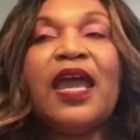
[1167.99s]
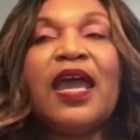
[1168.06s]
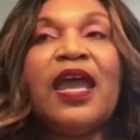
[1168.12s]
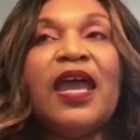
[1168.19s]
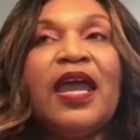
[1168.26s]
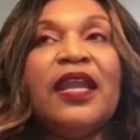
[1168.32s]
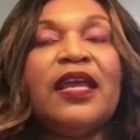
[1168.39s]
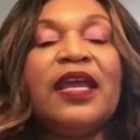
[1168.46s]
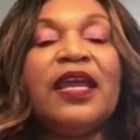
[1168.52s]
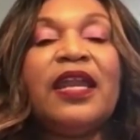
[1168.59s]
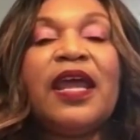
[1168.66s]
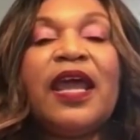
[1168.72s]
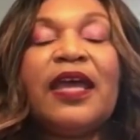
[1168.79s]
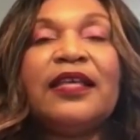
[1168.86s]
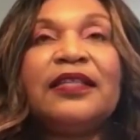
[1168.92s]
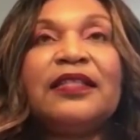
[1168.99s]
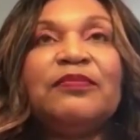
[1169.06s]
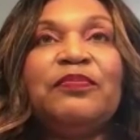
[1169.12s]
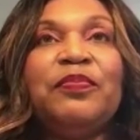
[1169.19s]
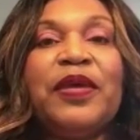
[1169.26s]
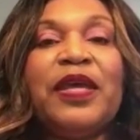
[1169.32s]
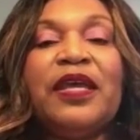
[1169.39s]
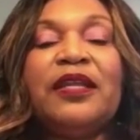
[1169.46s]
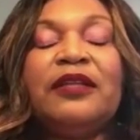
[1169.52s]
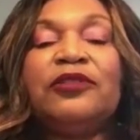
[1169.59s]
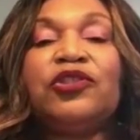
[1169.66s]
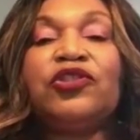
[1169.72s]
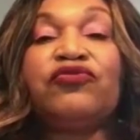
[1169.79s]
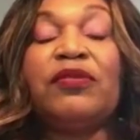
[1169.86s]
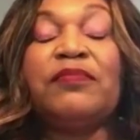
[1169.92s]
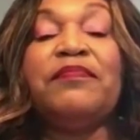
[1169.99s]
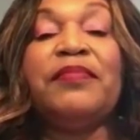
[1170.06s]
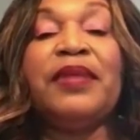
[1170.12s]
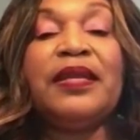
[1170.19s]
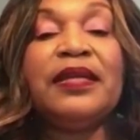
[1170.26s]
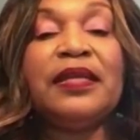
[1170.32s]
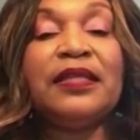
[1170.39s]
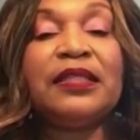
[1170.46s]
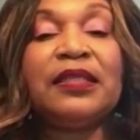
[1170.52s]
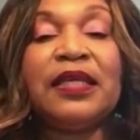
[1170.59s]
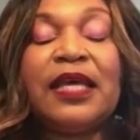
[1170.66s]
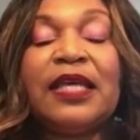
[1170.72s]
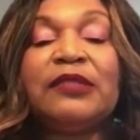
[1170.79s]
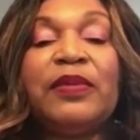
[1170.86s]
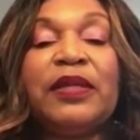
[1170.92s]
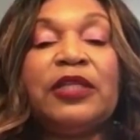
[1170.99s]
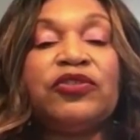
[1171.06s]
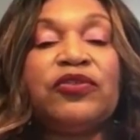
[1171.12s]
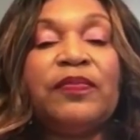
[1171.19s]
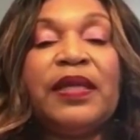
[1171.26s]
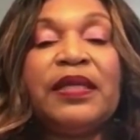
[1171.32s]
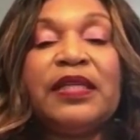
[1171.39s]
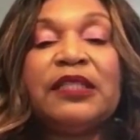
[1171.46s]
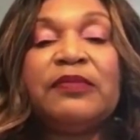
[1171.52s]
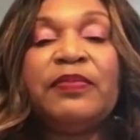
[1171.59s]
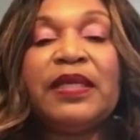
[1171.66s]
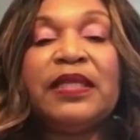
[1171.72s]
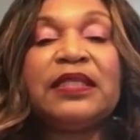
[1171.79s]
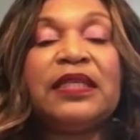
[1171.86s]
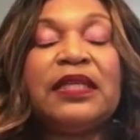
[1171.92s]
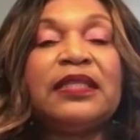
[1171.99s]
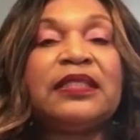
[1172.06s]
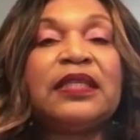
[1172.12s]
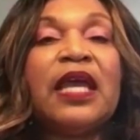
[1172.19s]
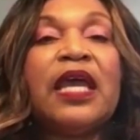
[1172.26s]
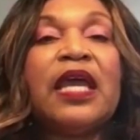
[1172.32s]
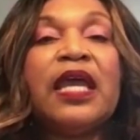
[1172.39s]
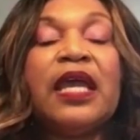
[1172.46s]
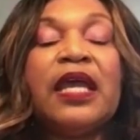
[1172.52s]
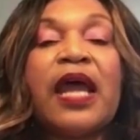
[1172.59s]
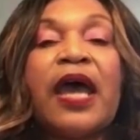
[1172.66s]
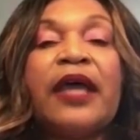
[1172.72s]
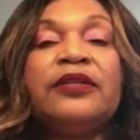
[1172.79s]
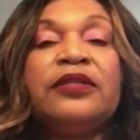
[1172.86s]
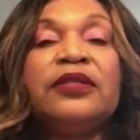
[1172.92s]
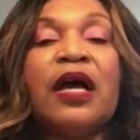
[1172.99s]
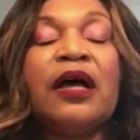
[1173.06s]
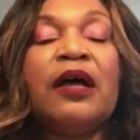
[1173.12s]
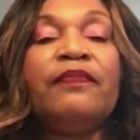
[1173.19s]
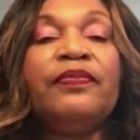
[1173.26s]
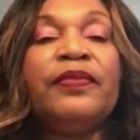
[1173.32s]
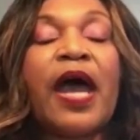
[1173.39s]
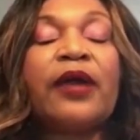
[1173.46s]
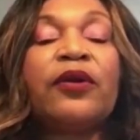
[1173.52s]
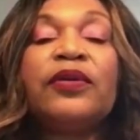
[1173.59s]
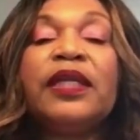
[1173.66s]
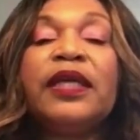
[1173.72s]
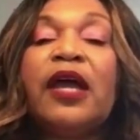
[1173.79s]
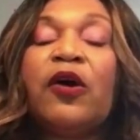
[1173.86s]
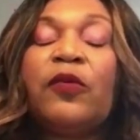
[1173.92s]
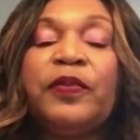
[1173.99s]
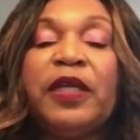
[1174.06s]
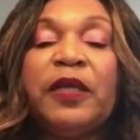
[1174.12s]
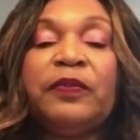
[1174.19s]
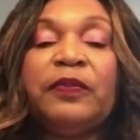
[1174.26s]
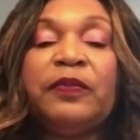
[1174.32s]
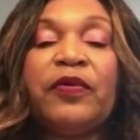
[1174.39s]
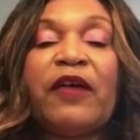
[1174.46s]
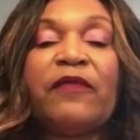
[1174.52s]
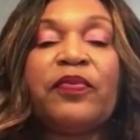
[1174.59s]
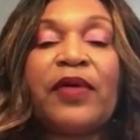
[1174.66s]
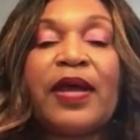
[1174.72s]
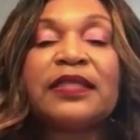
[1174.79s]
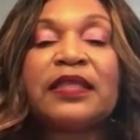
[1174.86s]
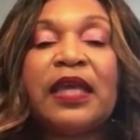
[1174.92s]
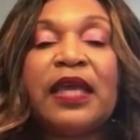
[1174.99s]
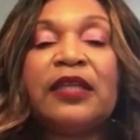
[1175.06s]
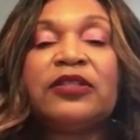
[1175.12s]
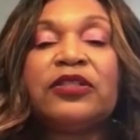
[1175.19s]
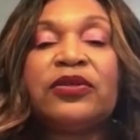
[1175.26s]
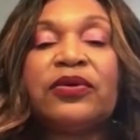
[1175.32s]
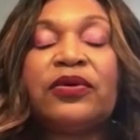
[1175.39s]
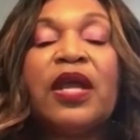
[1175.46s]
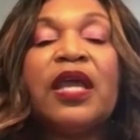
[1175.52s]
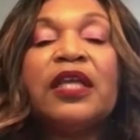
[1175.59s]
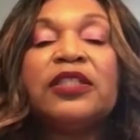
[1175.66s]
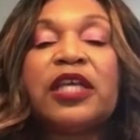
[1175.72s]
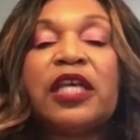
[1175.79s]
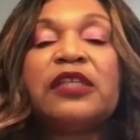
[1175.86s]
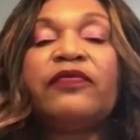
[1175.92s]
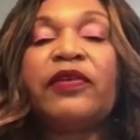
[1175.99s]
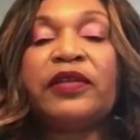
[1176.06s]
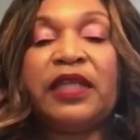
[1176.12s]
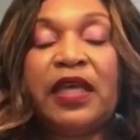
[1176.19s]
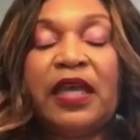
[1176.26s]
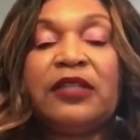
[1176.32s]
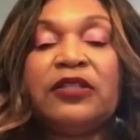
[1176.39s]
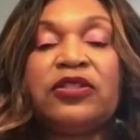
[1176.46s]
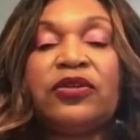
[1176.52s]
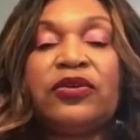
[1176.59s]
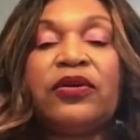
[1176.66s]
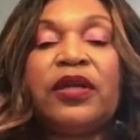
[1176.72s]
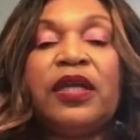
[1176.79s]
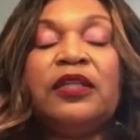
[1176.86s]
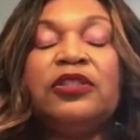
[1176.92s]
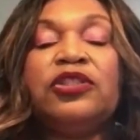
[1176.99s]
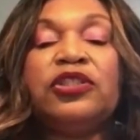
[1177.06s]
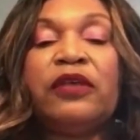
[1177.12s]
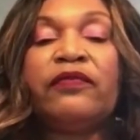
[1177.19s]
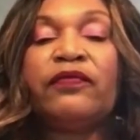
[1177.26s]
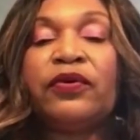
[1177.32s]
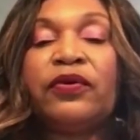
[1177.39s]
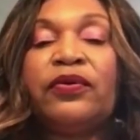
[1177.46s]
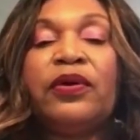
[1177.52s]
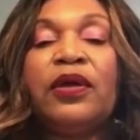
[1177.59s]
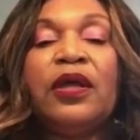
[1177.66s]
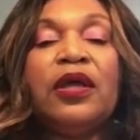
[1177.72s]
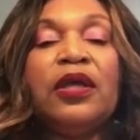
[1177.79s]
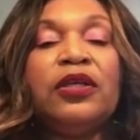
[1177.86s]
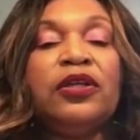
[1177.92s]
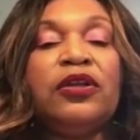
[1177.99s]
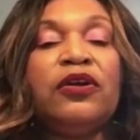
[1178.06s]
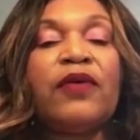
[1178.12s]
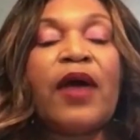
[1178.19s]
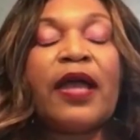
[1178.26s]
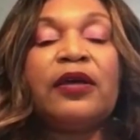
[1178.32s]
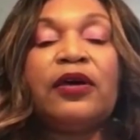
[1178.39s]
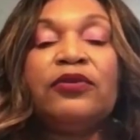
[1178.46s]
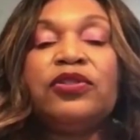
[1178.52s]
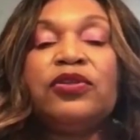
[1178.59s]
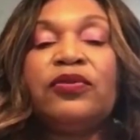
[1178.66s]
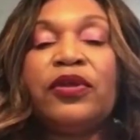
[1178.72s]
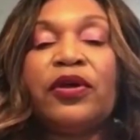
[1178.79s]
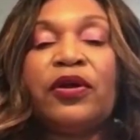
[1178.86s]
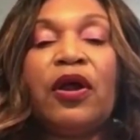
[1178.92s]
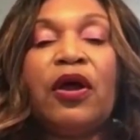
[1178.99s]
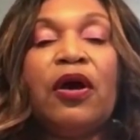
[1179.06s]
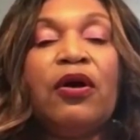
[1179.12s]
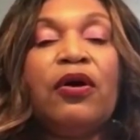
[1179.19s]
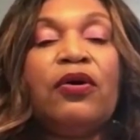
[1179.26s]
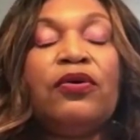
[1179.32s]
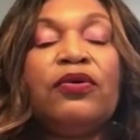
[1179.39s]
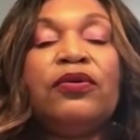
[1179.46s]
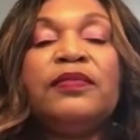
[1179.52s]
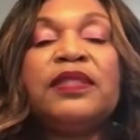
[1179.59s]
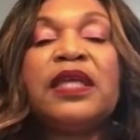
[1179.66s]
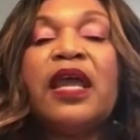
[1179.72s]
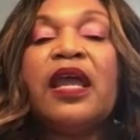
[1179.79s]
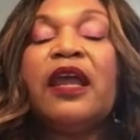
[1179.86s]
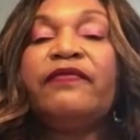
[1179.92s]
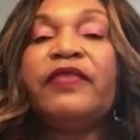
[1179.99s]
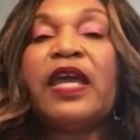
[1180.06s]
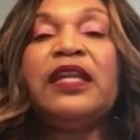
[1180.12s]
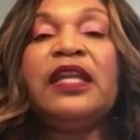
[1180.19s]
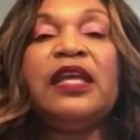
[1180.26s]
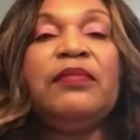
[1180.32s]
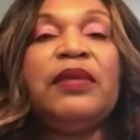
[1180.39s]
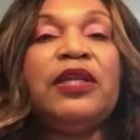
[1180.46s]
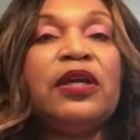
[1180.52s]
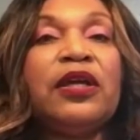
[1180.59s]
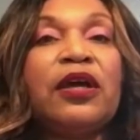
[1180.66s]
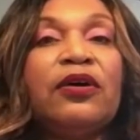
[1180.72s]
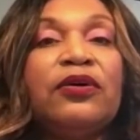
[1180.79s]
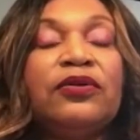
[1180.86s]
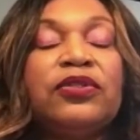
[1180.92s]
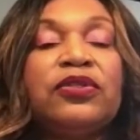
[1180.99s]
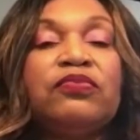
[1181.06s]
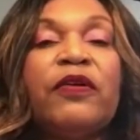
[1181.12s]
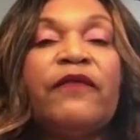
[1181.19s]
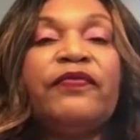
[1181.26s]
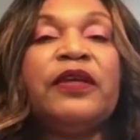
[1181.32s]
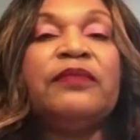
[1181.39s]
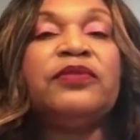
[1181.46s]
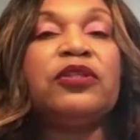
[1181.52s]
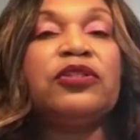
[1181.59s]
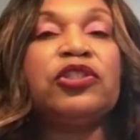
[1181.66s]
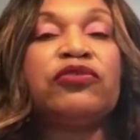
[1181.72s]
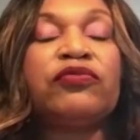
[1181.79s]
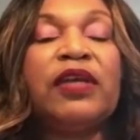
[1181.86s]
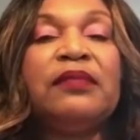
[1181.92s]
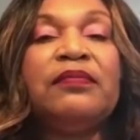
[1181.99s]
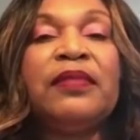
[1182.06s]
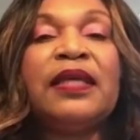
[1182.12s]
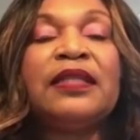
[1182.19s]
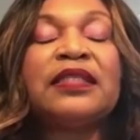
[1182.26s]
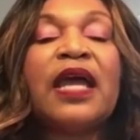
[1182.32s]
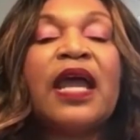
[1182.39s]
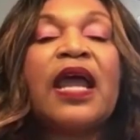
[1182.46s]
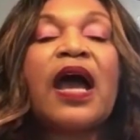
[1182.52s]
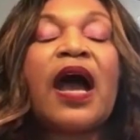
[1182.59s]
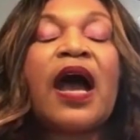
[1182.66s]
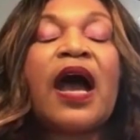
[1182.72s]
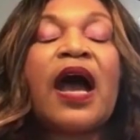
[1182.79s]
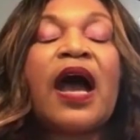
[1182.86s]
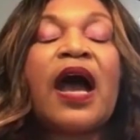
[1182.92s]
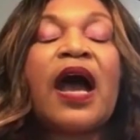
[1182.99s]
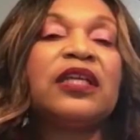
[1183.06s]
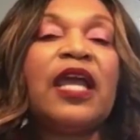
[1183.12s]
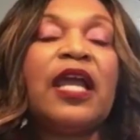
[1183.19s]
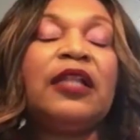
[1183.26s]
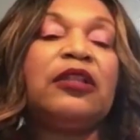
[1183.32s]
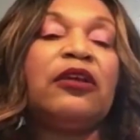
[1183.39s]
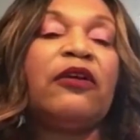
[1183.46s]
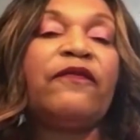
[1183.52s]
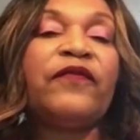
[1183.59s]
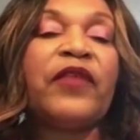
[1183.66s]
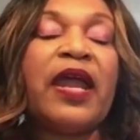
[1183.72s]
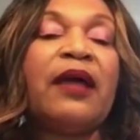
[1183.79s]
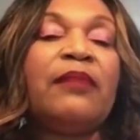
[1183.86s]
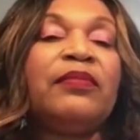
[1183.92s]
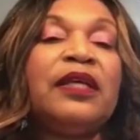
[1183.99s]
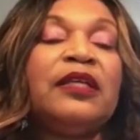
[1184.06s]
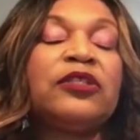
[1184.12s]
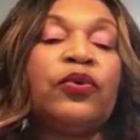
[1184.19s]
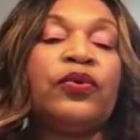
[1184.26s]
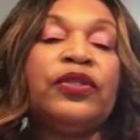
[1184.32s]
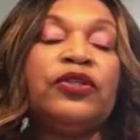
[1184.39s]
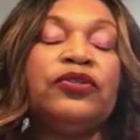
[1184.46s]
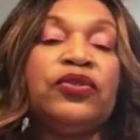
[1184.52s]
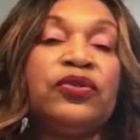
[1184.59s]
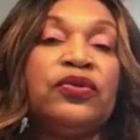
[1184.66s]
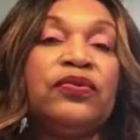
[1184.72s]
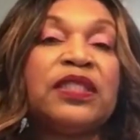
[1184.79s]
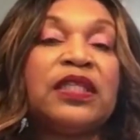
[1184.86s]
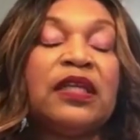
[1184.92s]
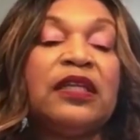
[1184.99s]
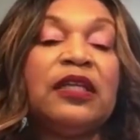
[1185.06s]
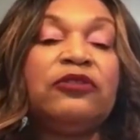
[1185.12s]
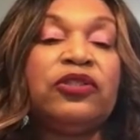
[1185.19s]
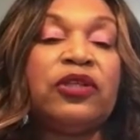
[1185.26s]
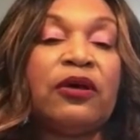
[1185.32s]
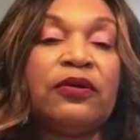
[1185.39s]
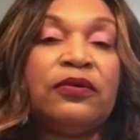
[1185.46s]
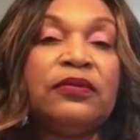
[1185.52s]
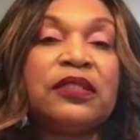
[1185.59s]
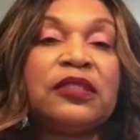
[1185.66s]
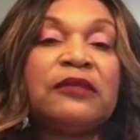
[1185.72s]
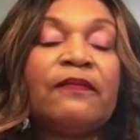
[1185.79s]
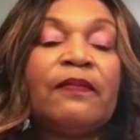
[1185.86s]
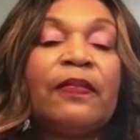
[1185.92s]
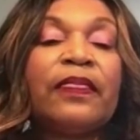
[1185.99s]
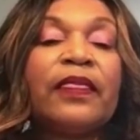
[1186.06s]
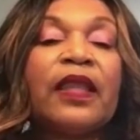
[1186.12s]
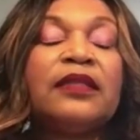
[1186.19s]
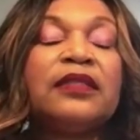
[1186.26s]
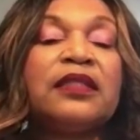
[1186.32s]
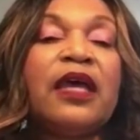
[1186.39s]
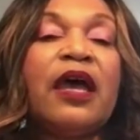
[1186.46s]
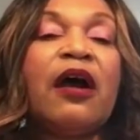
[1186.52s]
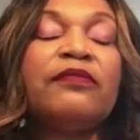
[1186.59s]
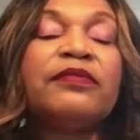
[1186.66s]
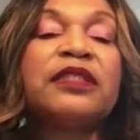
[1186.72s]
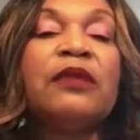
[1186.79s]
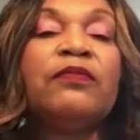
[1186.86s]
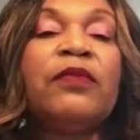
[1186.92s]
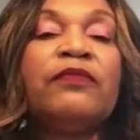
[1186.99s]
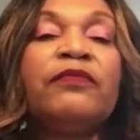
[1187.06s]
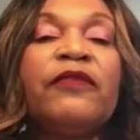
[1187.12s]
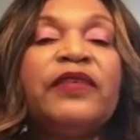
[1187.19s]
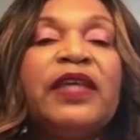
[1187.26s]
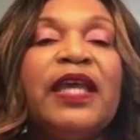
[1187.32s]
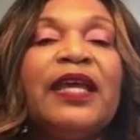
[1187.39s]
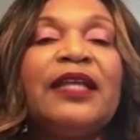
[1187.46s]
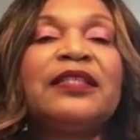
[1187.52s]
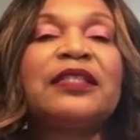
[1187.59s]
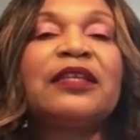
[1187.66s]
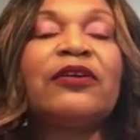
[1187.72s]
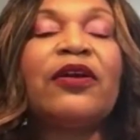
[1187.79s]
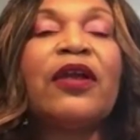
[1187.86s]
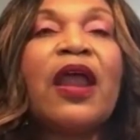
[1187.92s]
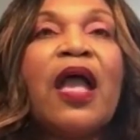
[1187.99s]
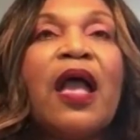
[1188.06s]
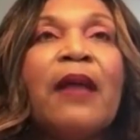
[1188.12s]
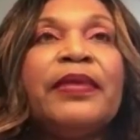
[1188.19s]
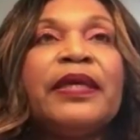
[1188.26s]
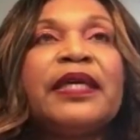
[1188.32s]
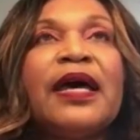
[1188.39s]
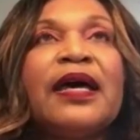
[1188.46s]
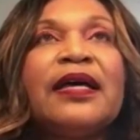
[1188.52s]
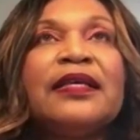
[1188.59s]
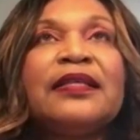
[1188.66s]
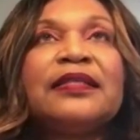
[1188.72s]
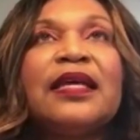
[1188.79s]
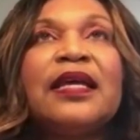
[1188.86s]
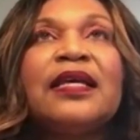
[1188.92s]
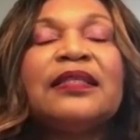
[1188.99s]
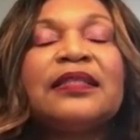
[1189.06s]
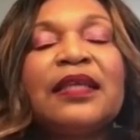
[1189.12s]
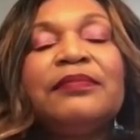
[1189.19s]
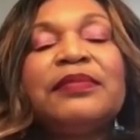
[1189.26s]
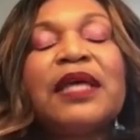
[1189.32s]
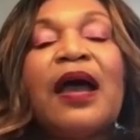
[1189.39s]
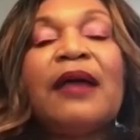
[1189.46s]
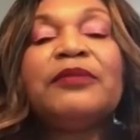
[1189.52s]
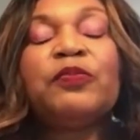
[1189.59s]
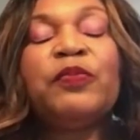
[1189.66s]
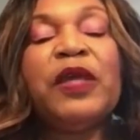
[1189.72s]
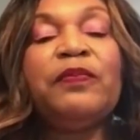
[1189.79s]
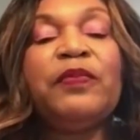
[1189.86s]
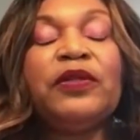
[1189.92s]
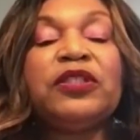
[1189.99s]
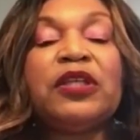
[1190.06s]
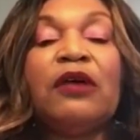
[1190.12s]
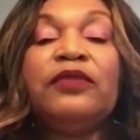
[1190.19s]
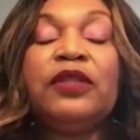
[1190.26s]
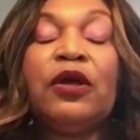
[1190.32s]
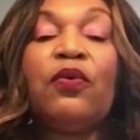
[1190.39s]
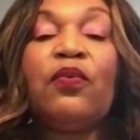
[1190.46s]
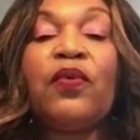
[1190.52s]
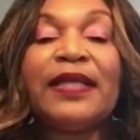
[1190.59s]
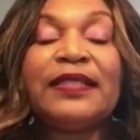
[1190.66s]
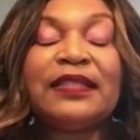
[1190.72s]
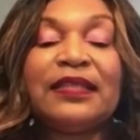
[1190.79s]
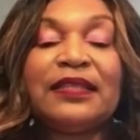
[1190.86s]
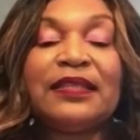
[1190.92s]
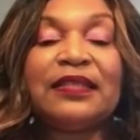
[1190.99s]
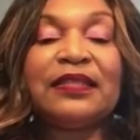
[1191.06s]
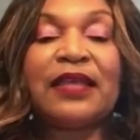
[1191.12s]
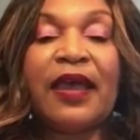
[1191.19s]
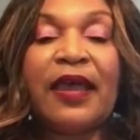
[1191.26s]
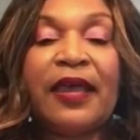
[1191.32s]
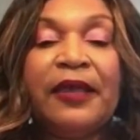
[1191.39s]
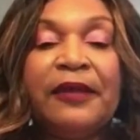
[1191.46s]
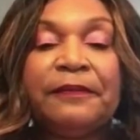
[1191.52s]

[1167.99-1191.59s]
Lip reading: And it has been tremendous. It has been a tremendous business. And I not only help people who have breast cancer, just for cancer in general. You know, I go to their homes. If they need me to go with them to treatment, I educate their families on the do's and the don'ts to help someone with cancer, because sometimes people don't know what to say.